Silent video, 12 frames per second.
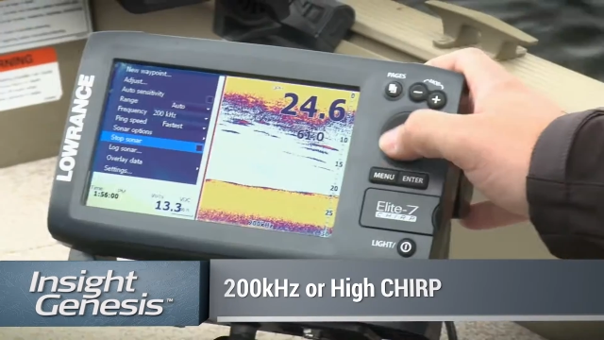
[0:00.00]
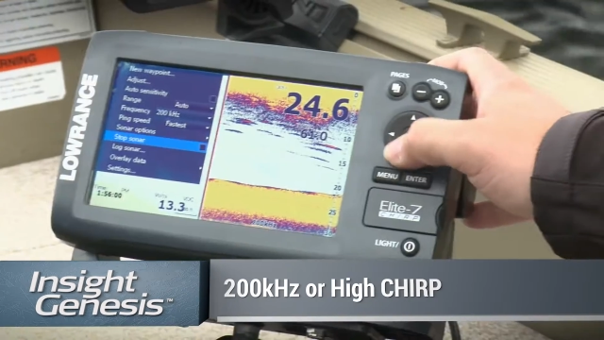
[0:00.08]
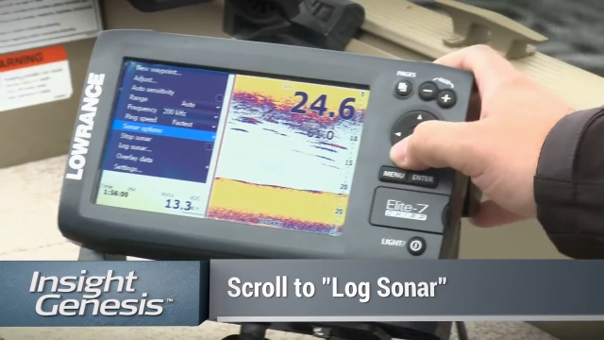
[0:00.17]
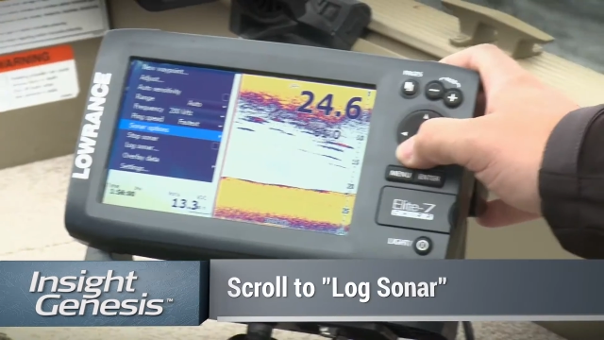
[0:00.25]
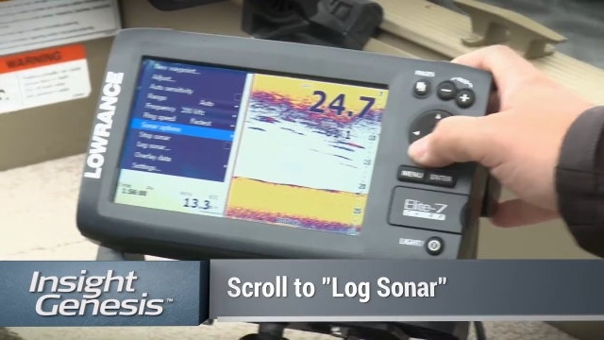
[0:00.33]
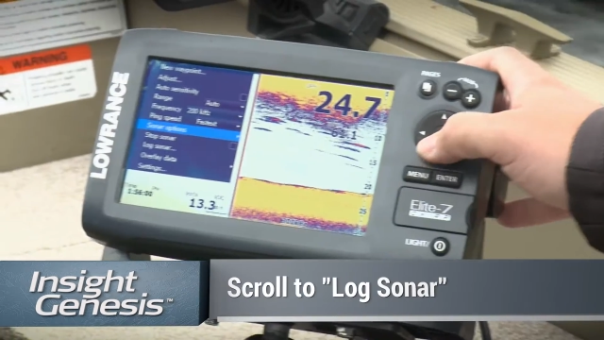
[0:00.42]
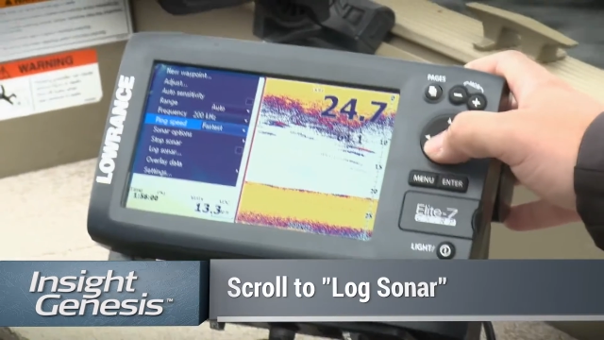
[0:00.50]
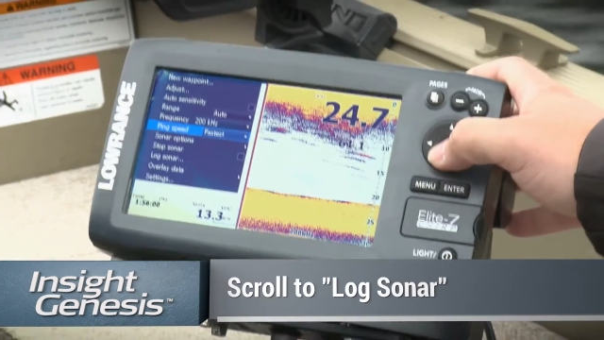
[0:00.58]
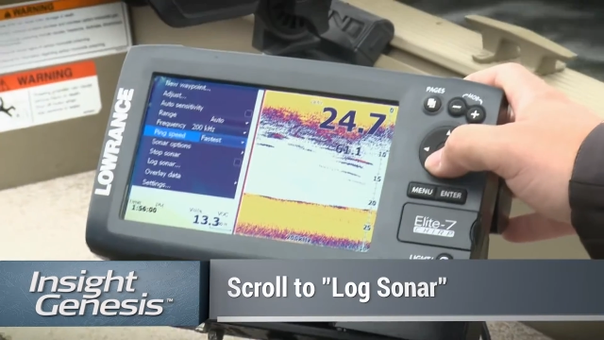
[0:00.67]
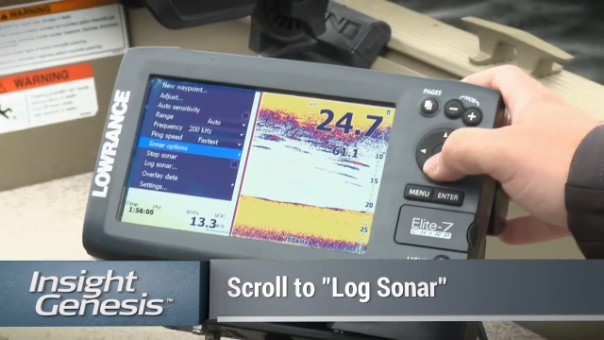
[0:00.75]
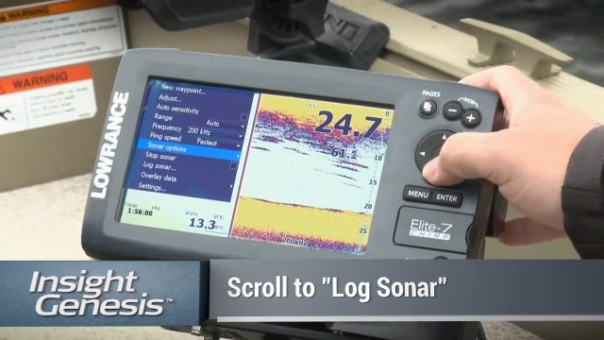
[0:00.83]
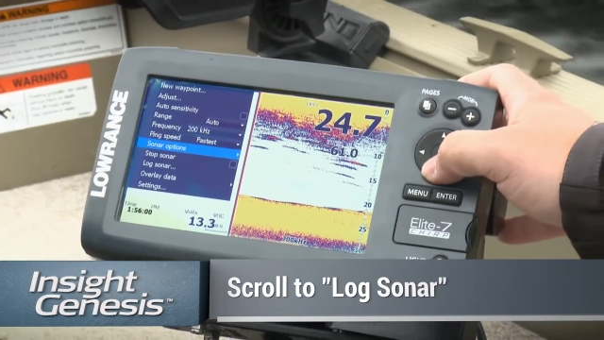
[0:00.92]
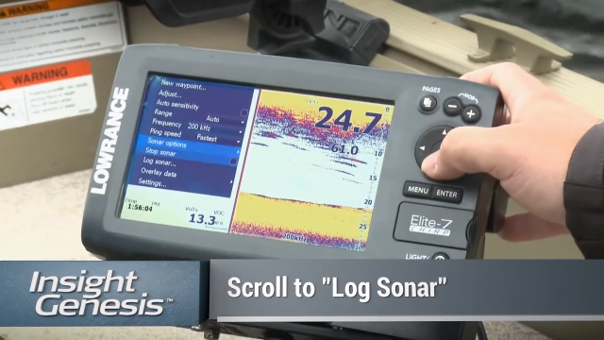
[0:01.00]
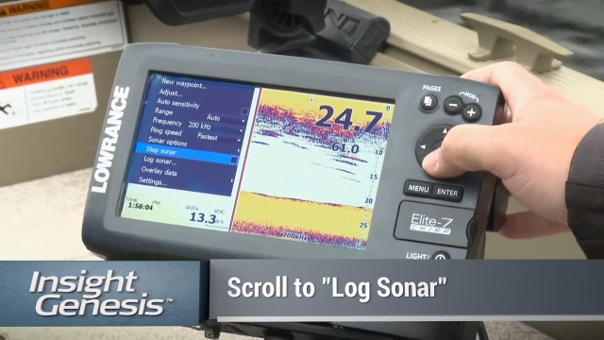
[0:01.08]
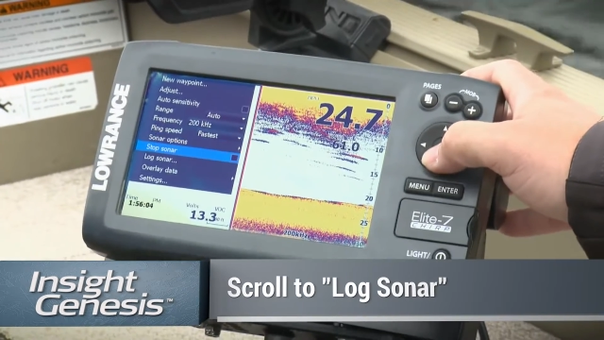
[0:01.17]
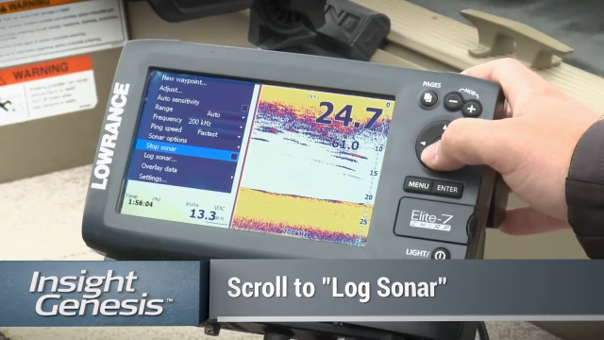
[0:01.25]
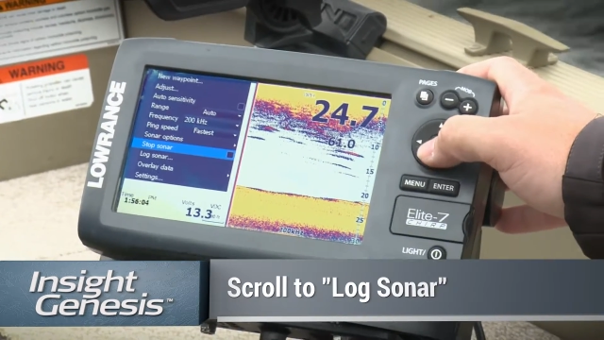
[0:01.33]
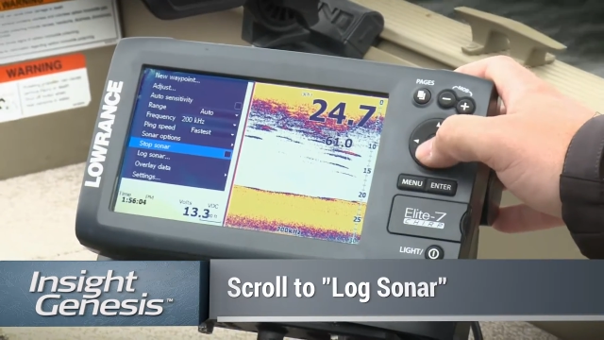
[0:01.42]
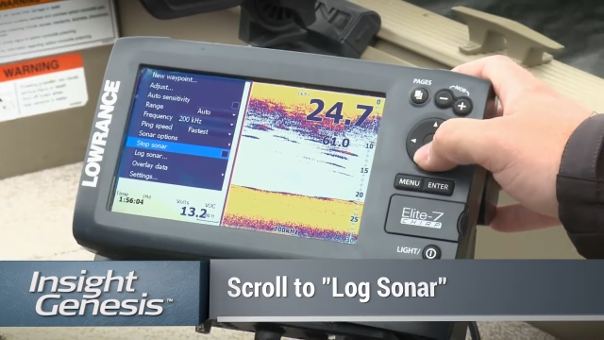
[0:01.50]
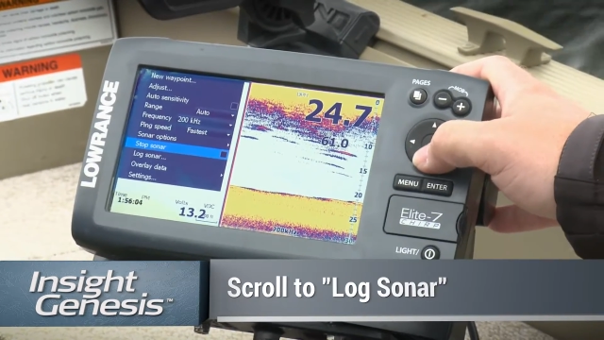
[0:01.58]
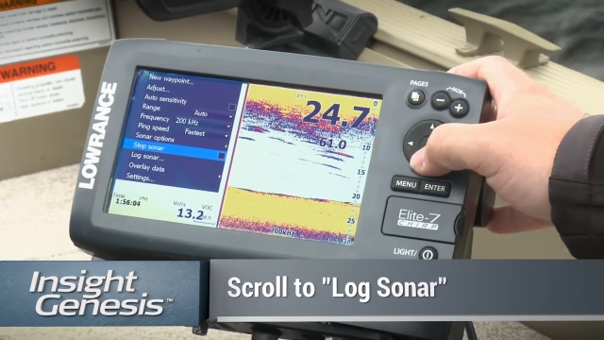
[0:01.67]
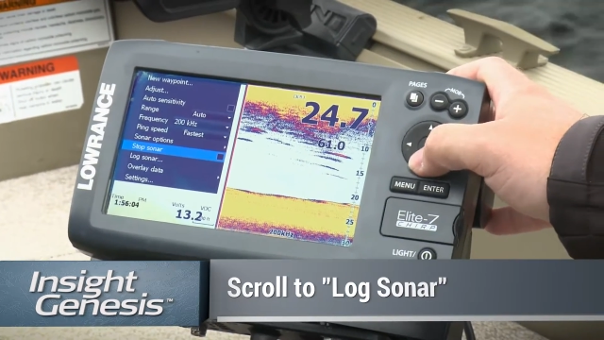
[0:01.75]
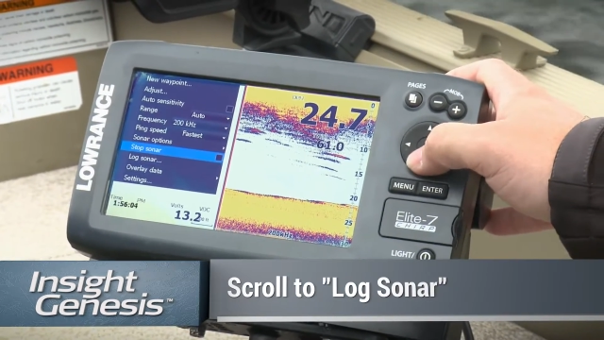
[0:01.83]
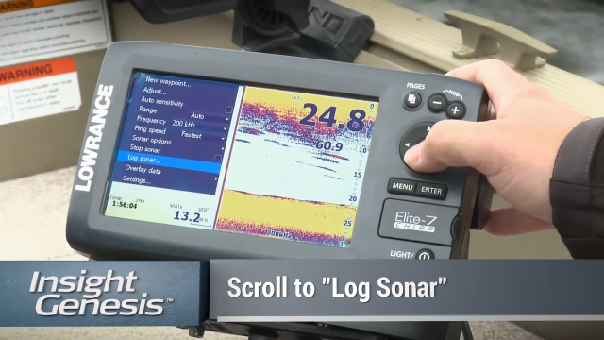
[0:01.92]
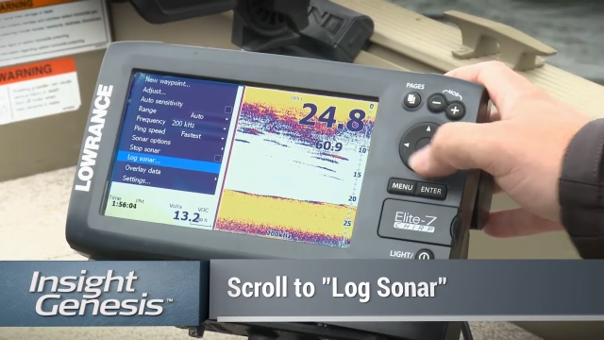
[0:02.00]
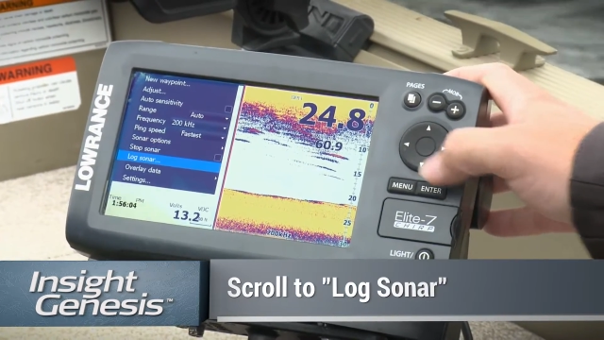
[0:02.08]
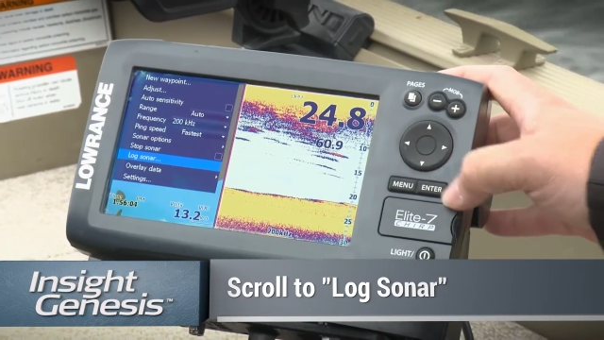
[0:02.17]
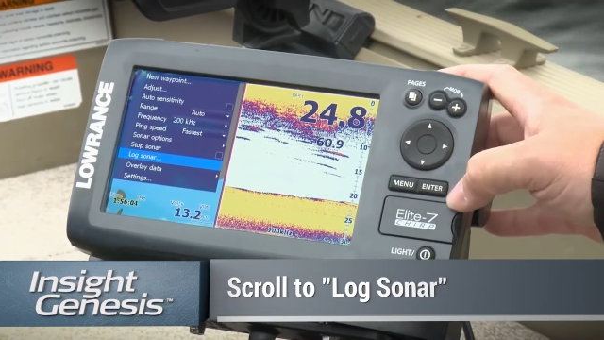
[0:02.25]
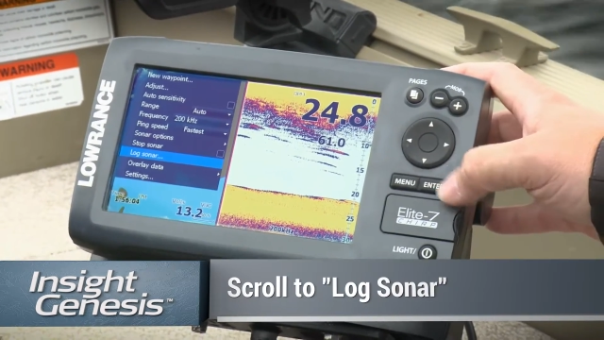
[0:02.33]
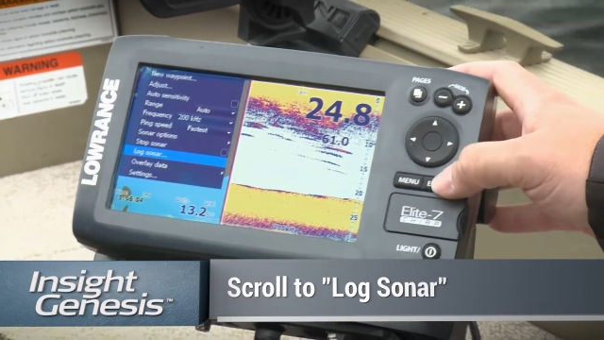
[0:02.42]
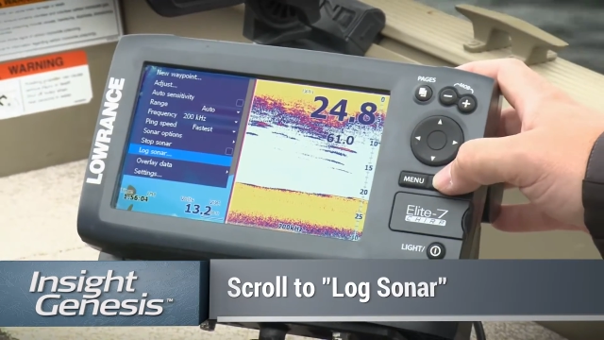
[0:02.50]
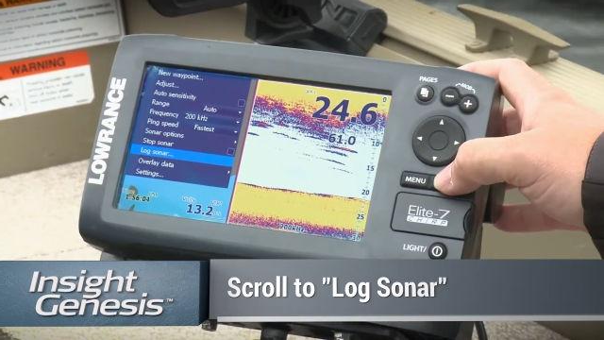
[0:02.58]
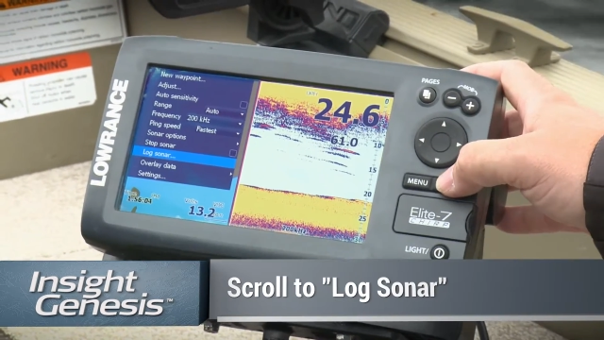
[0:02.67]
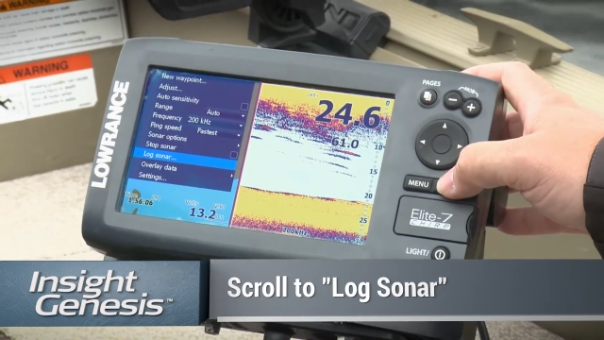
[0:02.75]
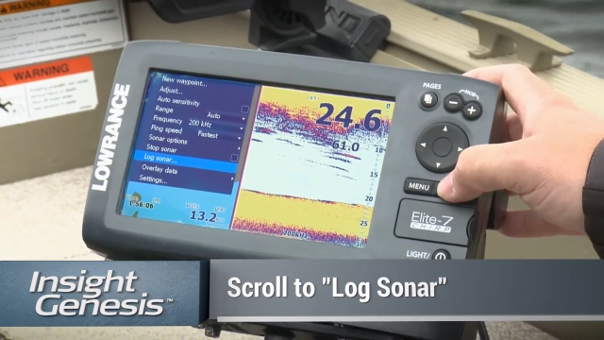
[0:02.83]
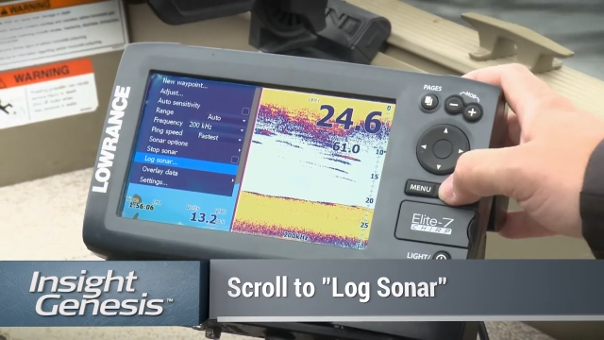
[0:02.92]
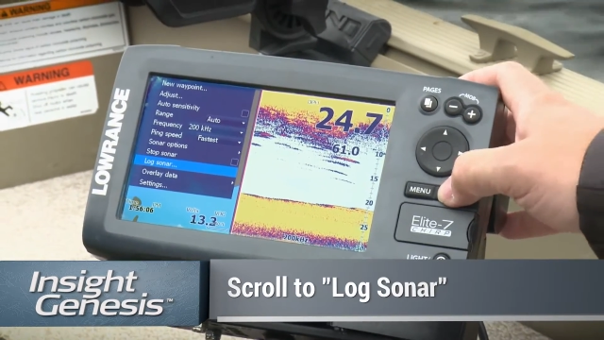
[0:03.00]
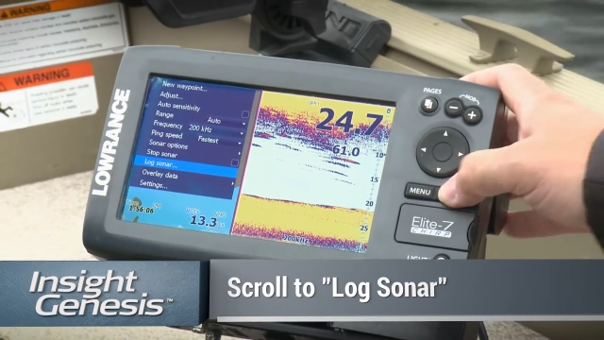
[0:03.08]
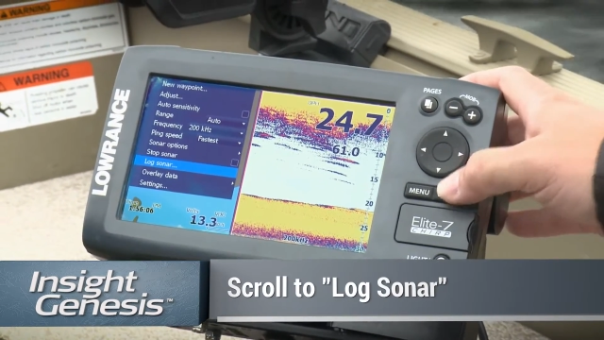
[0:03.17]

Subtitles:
[unreadable: no face in view]